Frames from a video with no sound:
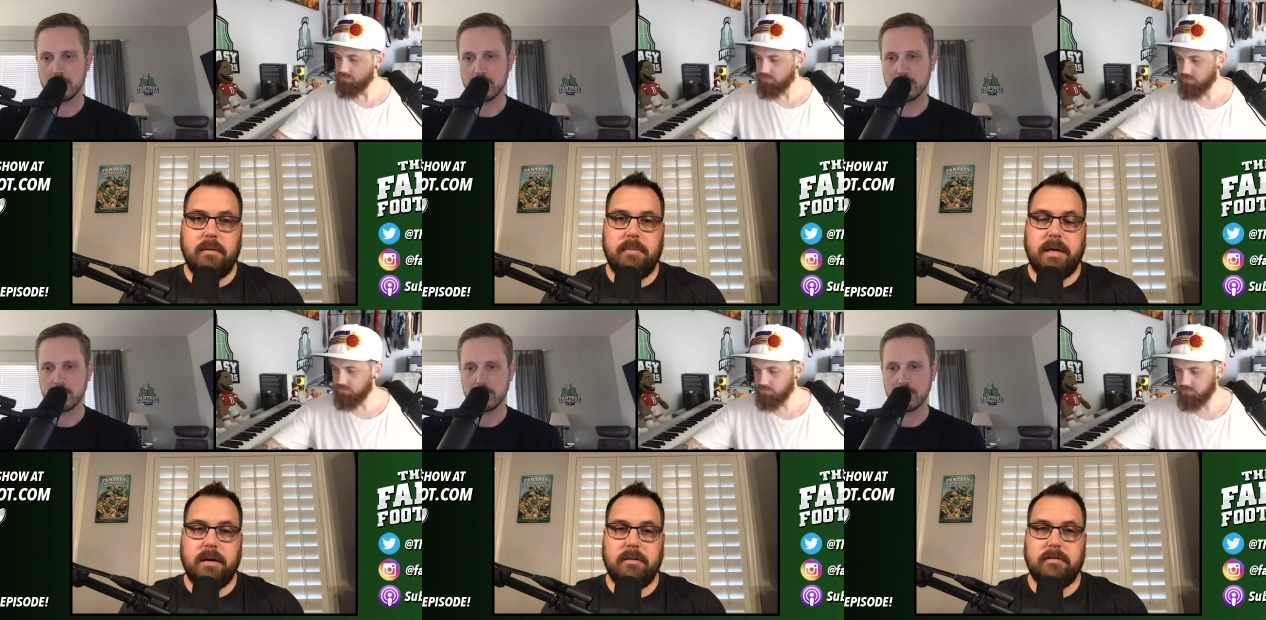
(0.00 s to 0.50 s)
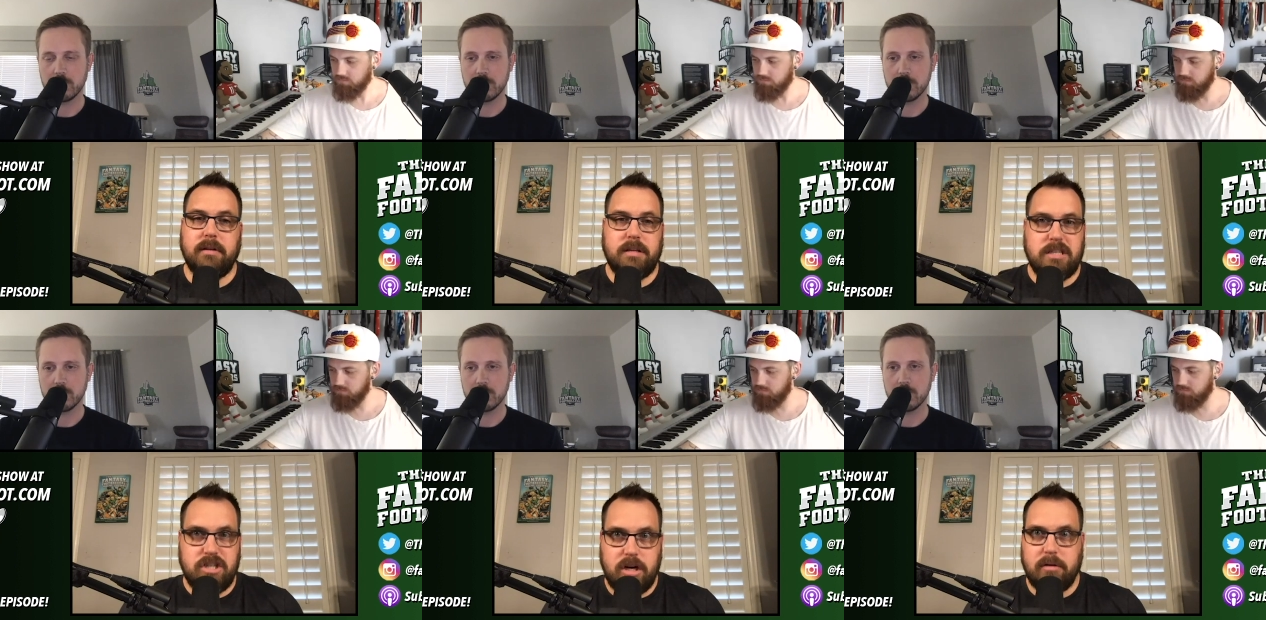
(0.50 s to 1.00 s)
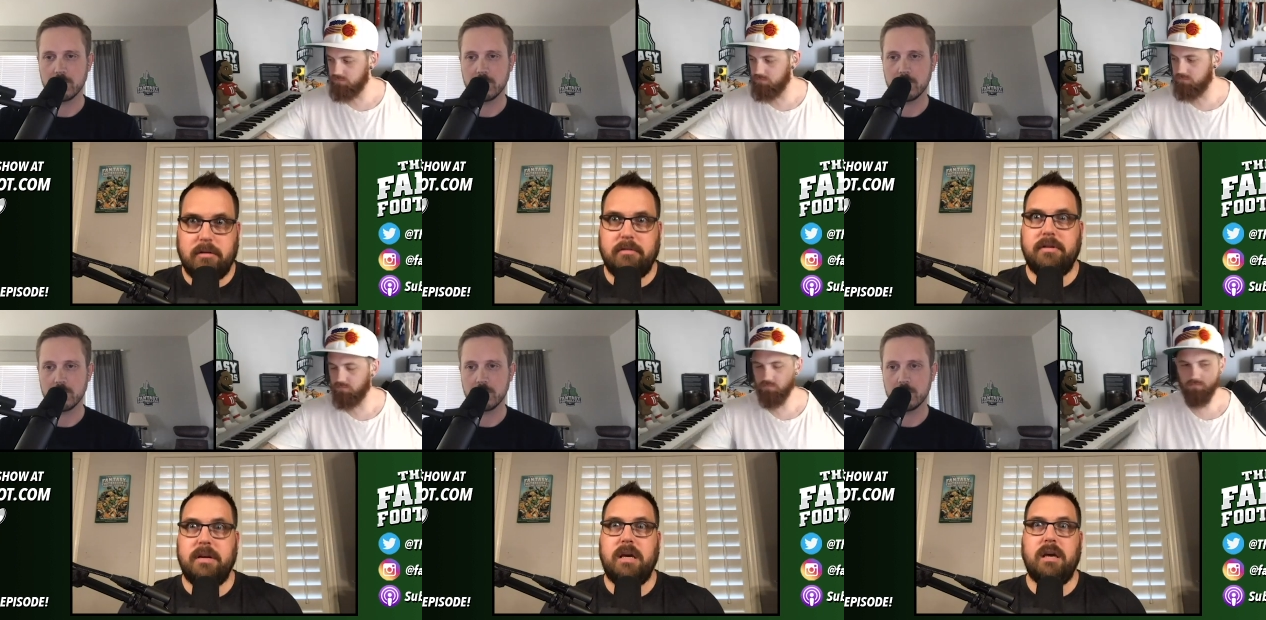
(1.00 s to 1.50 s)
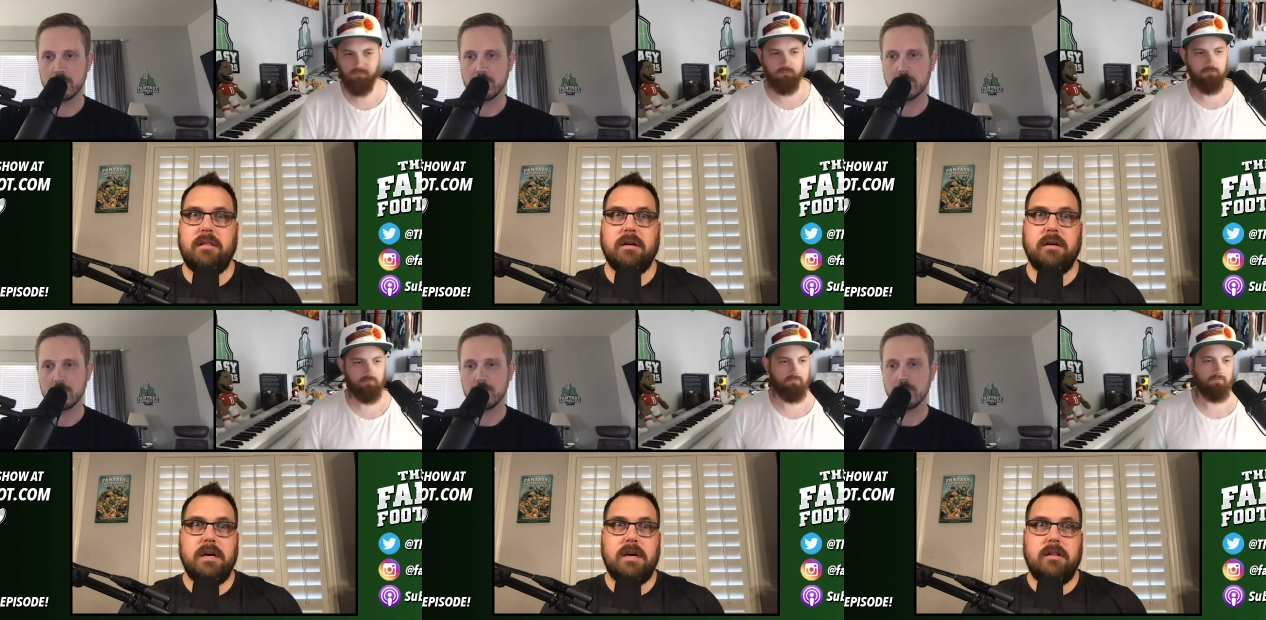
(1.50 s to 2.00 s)
Speaker 1: because the degenerative knee, the
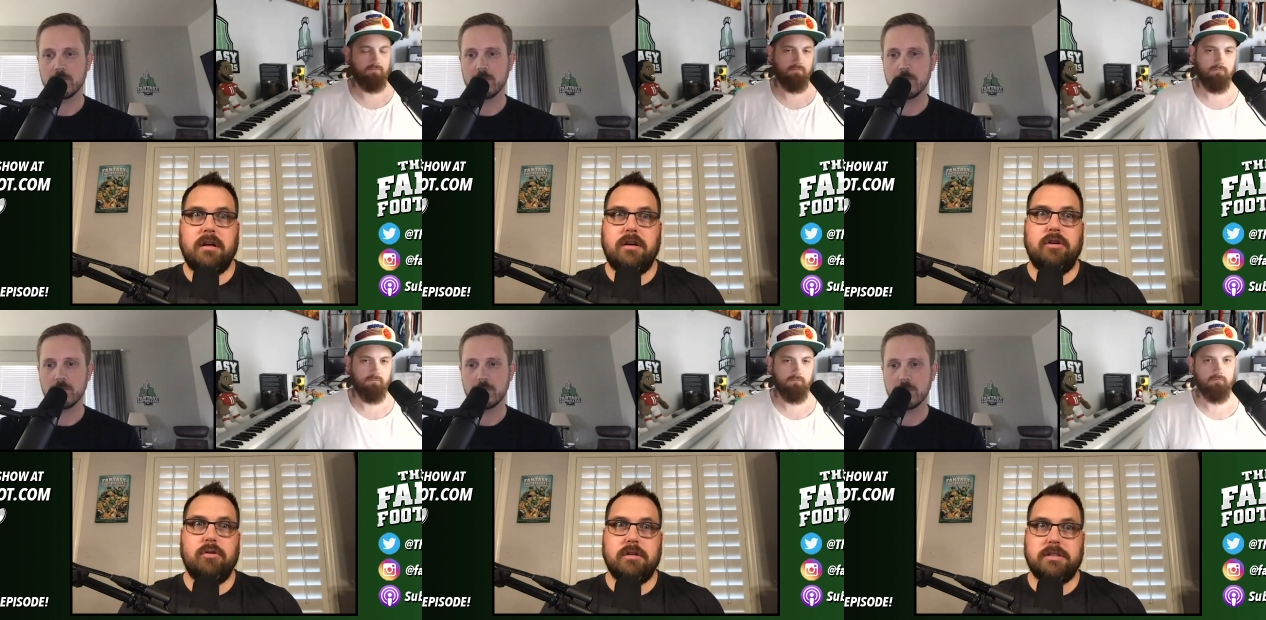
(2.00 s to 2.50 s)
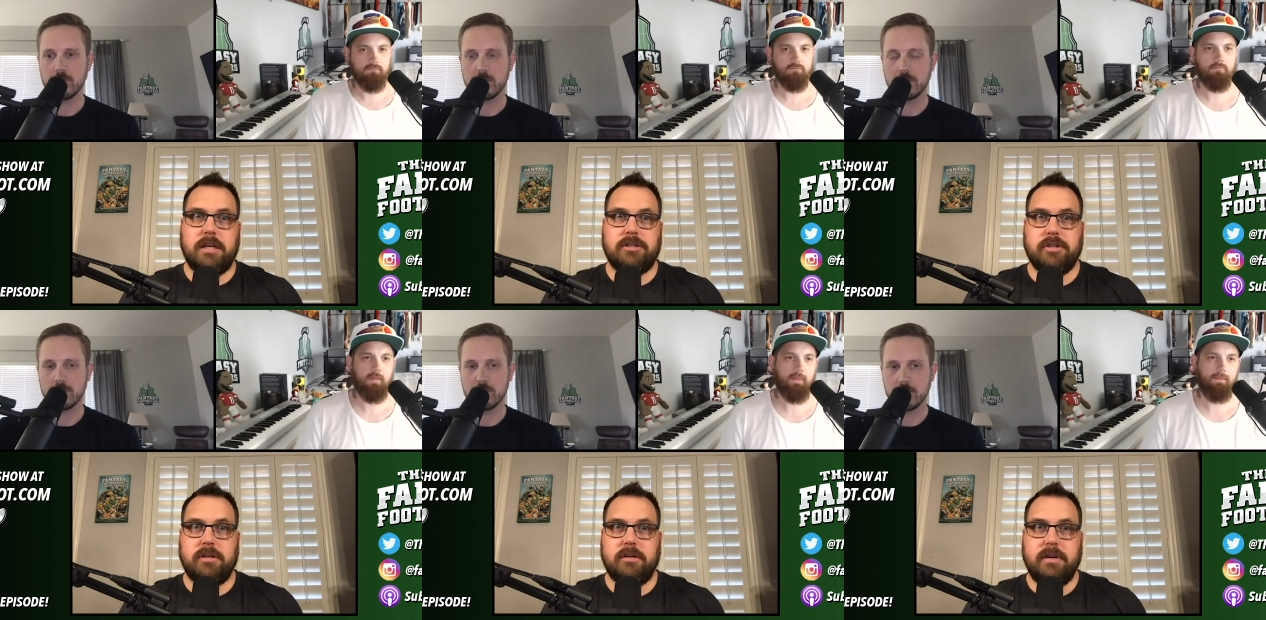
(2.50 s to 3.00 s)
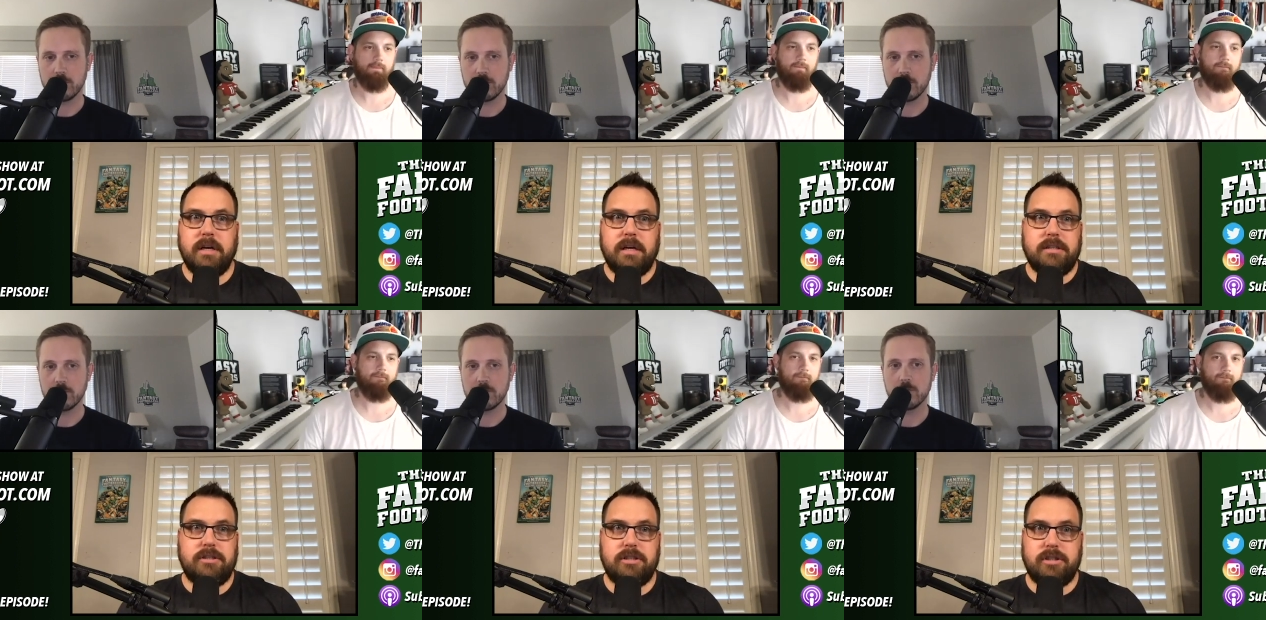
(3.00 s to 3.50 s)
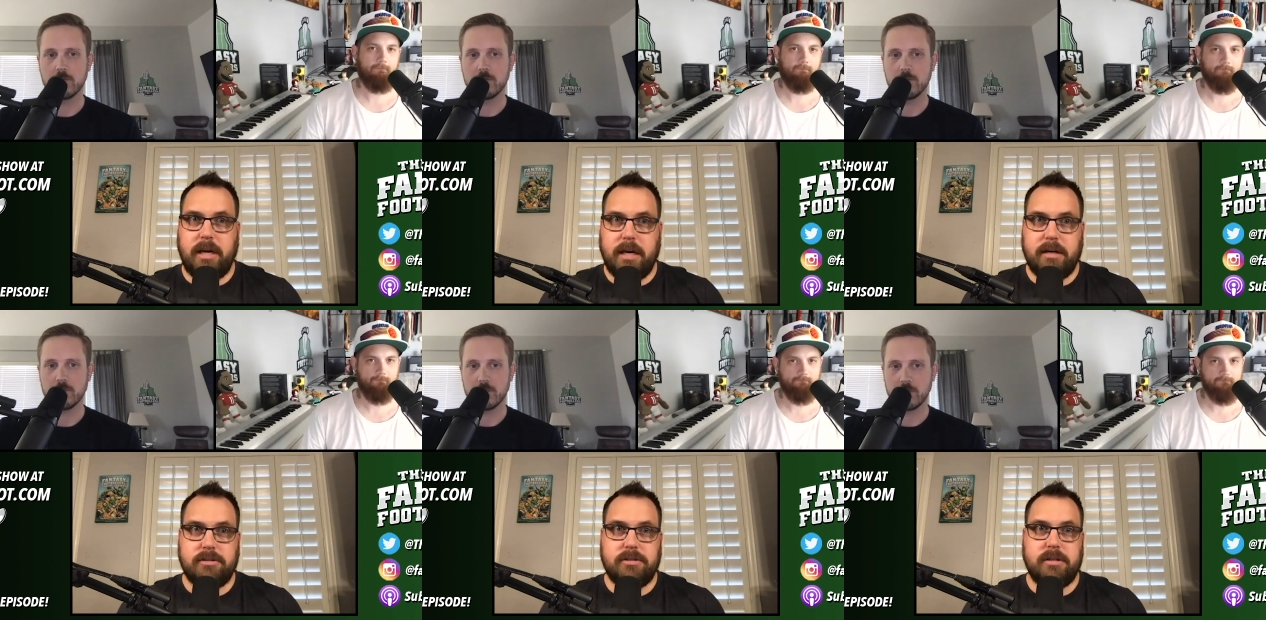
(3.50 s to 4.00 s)
the utilization of C.J.
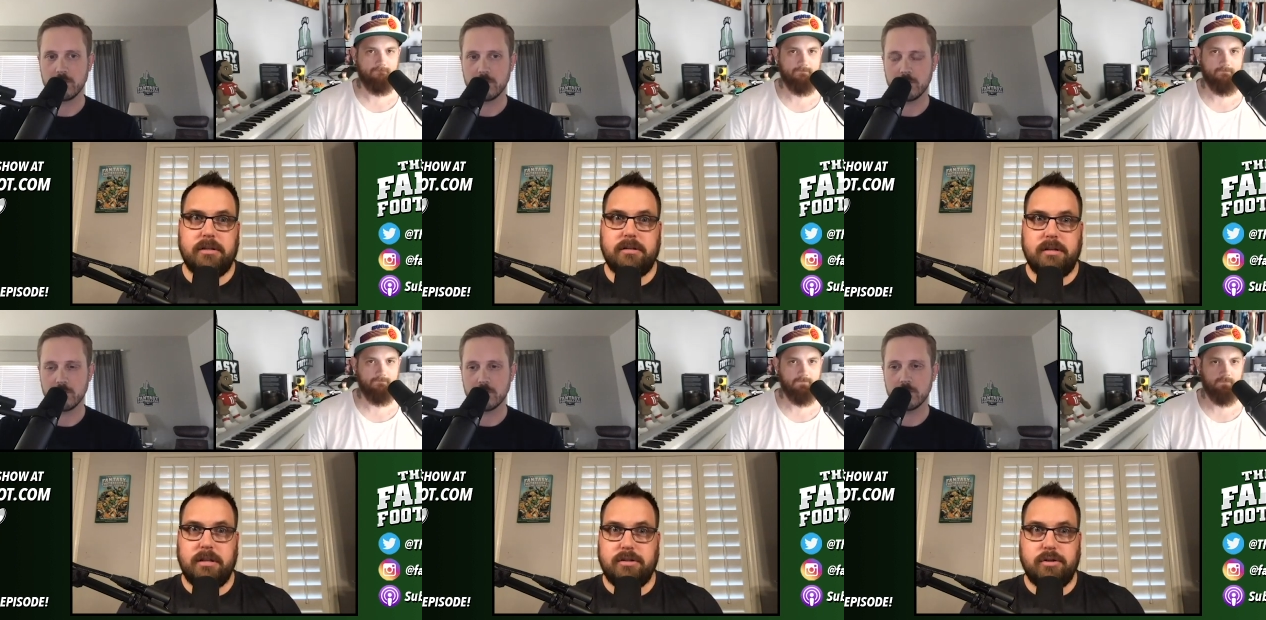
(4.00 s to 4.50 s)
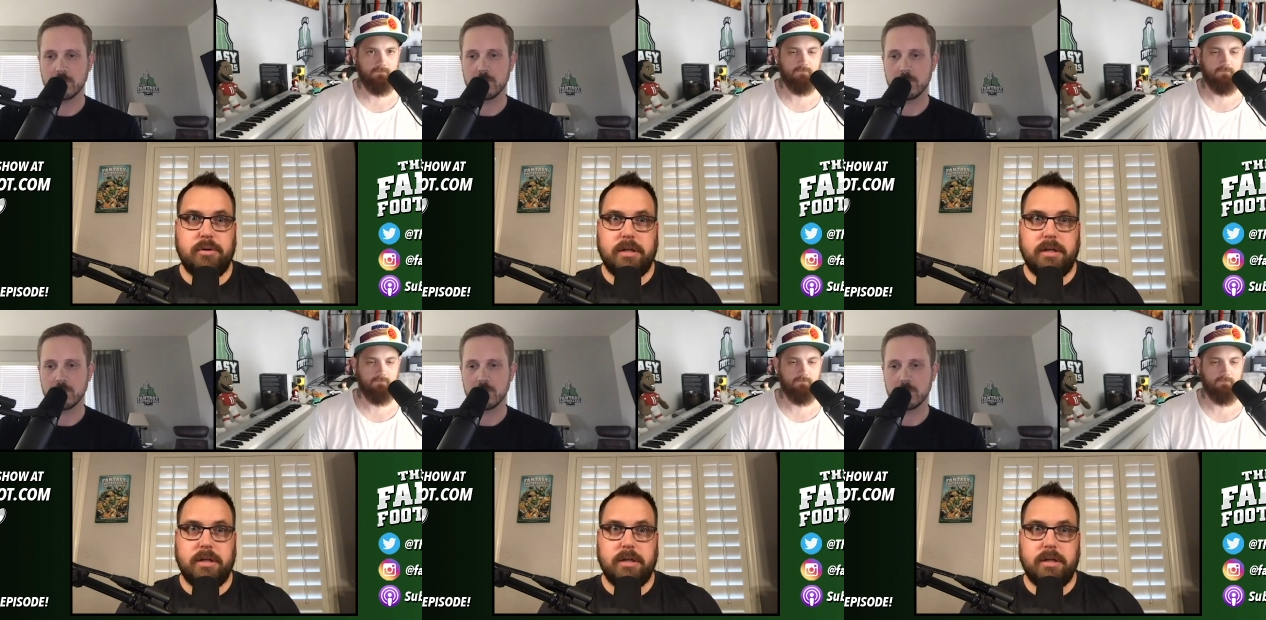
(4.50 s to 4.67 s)
Anderson two